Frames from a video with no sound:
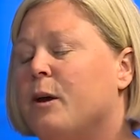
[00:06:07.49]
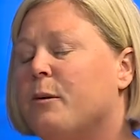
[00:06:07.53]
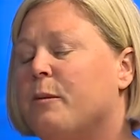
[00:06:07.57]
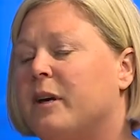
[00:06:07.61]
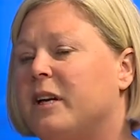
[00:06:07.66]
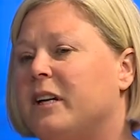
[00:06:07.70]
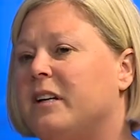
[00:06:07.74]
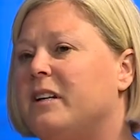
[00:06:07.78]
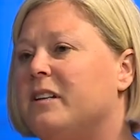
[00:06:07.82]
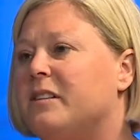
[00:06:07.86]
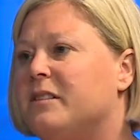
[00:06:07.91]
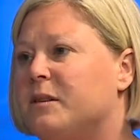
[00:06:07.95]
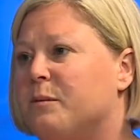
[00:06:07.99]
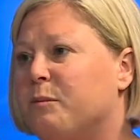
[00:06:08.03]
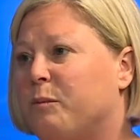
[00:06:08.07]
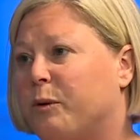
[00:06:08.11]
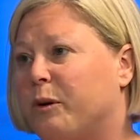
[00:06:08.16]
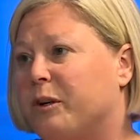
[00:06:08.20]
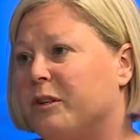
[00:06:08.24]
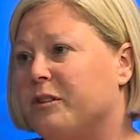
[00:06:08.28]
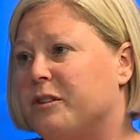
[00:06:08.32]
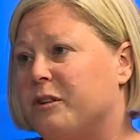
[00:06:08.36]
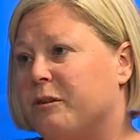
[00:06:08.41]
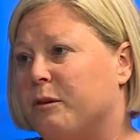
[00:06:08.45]
But it is
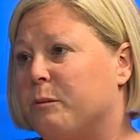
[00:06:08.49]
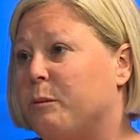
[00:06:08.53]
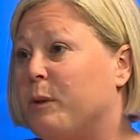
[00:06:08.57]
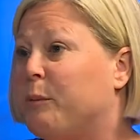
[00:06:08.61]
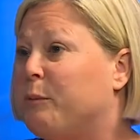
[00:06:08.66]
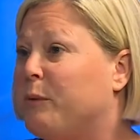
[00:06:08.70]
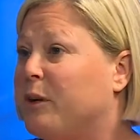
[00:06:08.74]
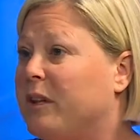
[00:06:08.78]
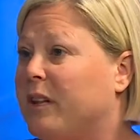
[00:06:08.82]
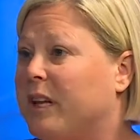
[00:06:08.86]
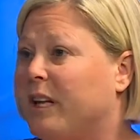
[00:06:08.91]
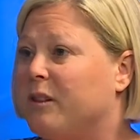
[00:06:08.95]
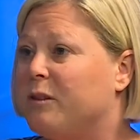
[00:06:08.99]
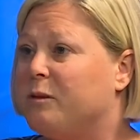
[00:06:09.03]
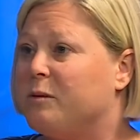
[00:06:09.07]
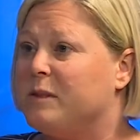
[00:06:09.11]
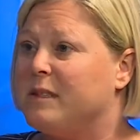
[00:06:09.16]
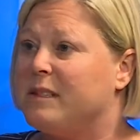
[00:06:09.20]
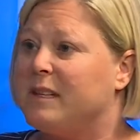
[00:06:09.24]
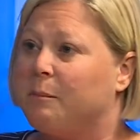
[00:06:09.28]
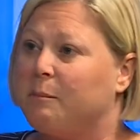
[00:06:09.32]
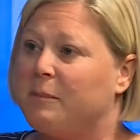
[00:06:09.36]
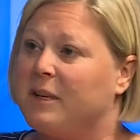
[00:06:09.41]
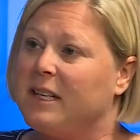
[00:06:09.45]
important to remember that
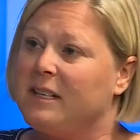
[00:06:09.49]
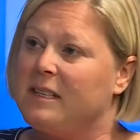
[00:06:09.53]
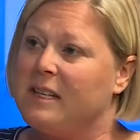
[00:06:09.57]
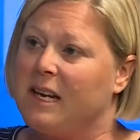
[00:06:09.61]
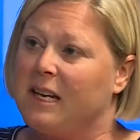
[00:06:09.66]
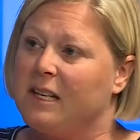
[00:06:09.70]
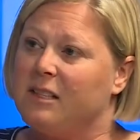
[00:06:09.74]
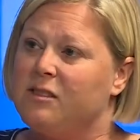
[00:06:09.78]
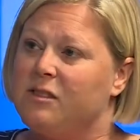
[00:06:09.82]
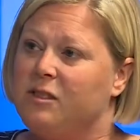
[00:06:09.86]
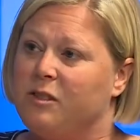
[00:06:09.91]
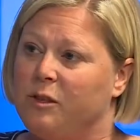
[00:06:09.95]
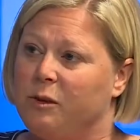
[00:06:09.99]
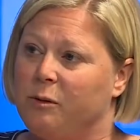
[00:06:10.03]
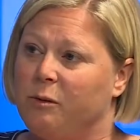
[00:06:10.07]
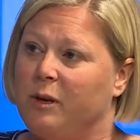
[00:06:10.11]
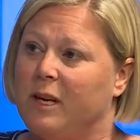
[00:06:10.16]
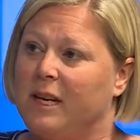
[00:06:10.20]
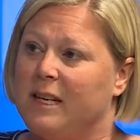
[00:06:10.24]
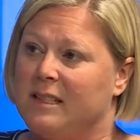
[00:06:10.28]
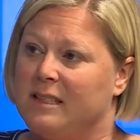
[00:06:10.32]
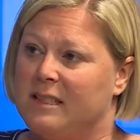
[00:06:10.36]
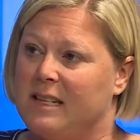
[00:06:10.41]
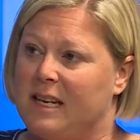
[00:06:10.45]
those septic tanks do
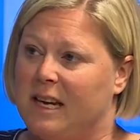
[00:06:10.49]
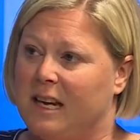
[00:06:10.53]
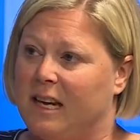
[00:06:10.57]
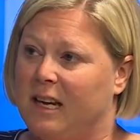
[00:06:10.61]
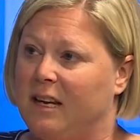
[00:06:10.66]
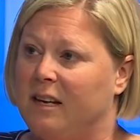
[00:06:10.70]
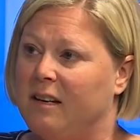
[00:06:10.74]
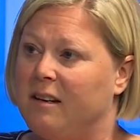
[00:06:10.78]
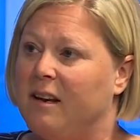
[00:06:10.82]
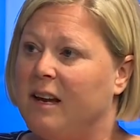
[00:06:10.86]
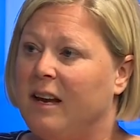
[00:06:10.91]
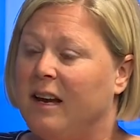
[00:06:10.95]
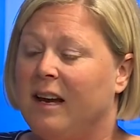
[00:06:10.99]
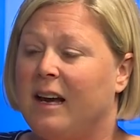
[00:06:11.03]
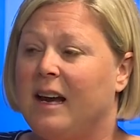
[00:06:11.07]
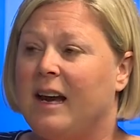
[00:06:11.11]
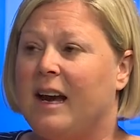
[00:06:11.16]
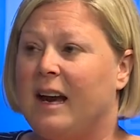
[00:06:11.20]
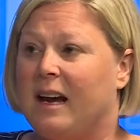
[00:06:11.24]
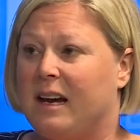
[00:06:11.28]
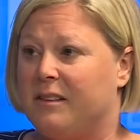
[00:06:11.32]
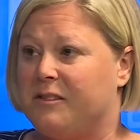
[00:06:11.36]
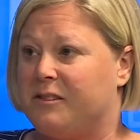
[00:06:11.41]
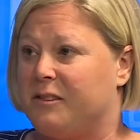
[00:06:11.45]
contain
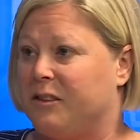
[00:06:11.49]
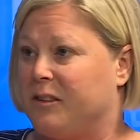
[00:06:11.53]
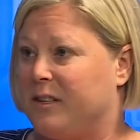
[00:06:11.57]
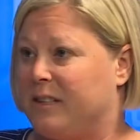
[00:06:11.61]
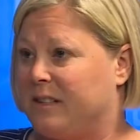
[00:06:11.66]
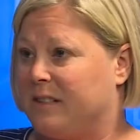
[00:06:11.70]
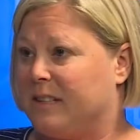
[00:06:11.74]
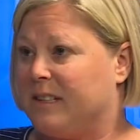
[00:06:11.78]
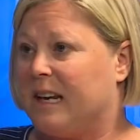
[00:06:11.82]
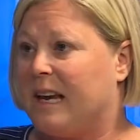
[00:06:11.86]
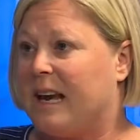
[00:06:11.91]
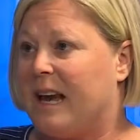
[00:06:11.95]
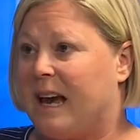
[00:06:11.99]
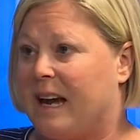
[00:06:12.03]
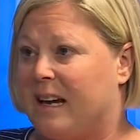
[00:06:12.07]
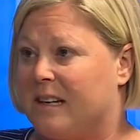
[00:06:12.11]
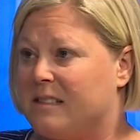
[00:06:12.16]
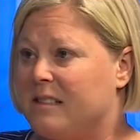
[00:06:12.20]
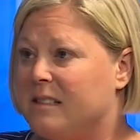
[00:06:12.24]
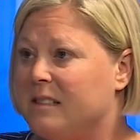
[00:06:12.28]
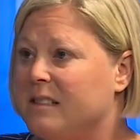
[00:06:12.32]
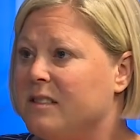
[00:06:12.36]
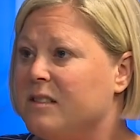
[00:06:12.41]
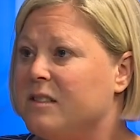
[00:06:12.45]
hazardous
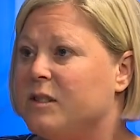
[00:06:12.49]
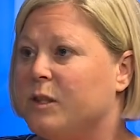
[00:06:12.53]
gases.